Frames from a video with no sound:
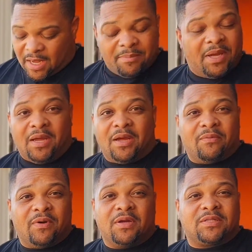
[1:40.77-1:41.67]
I mean,
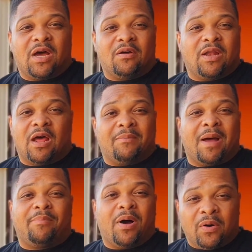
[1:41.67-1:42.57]
real talk, a lot of
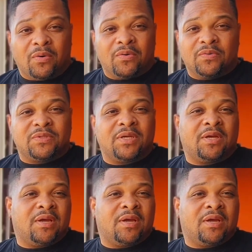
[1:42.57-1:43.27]
my poles